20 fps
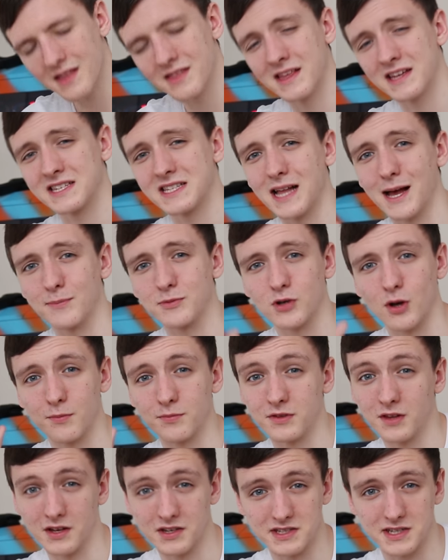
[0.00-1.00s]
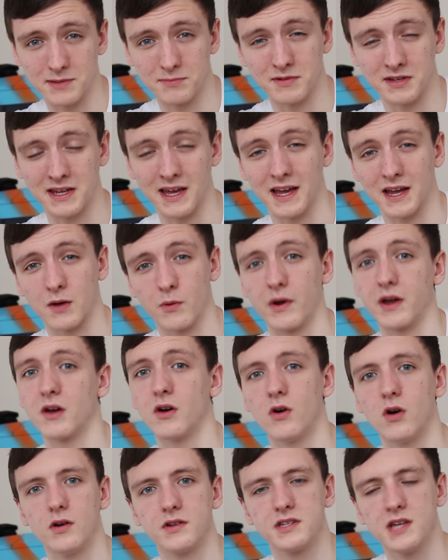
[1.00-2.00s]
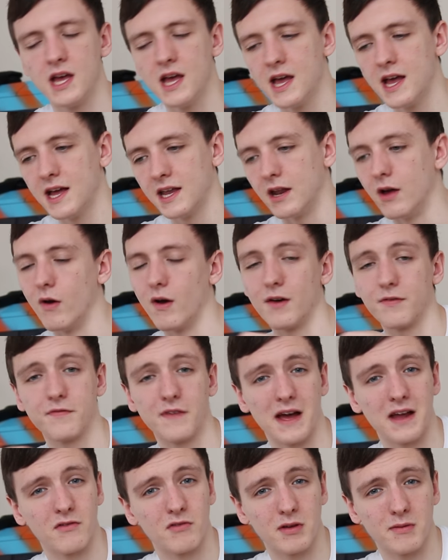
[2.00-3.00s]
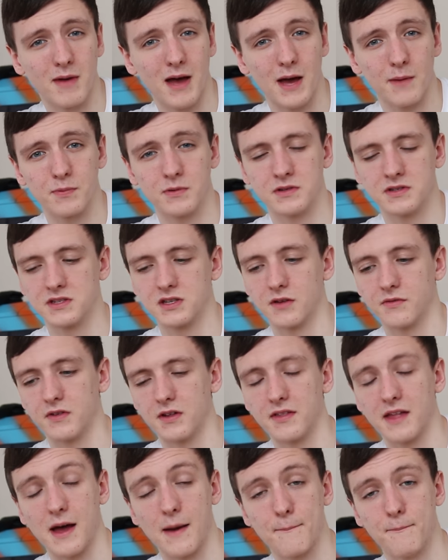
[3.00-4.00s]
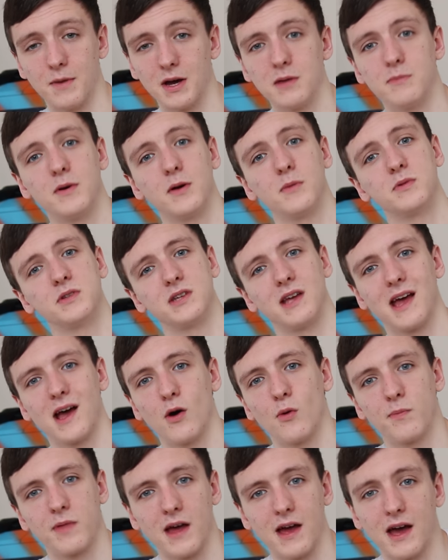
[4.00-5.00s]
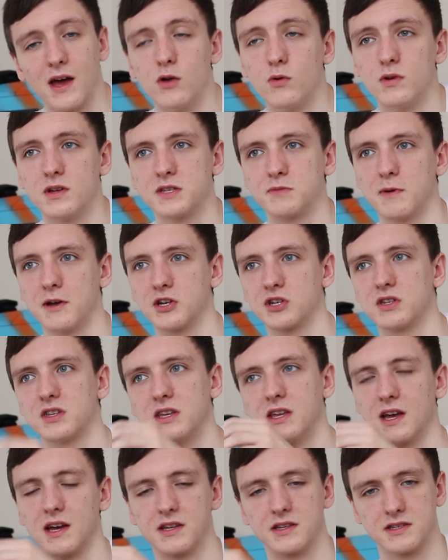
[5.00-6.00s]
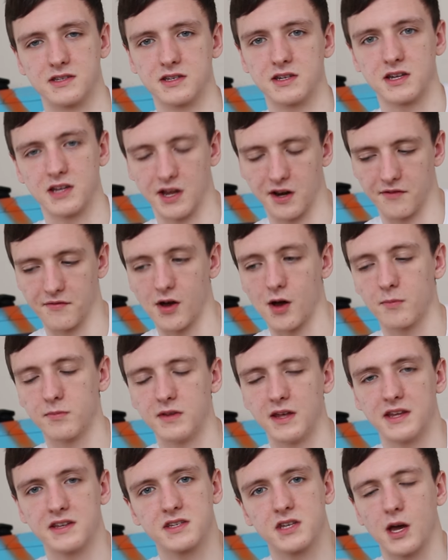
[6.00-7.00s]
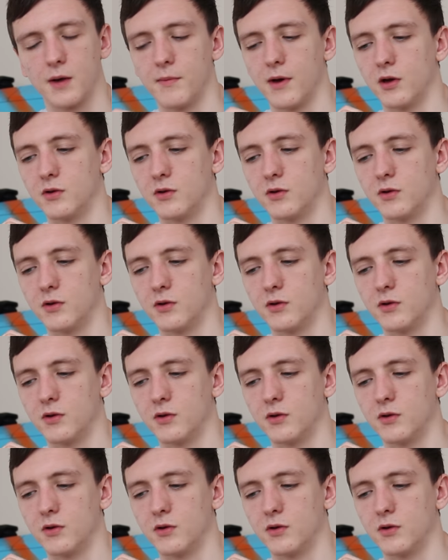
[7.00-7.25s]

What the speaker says: this laptop does seem to get quite hot. Now, a fan remap and stuff like that might be able to help that out, especially as kind of updates come